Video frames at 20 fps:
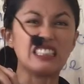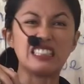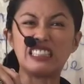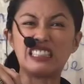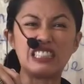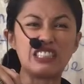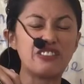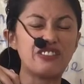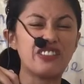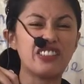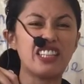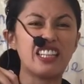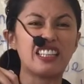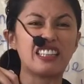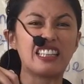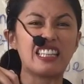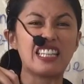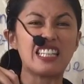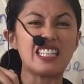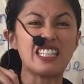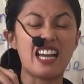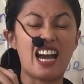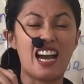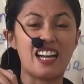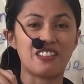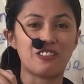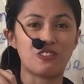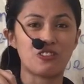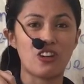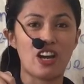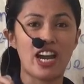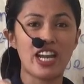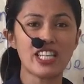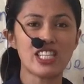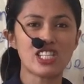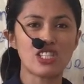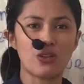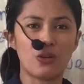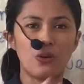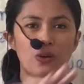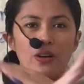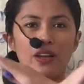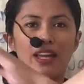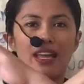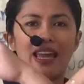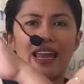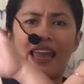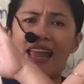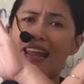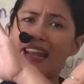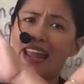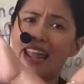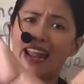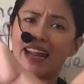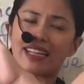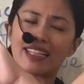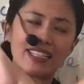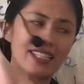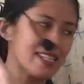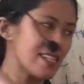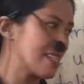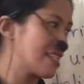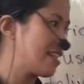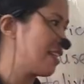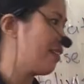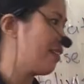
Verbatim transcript: Definitely not, right? So NX.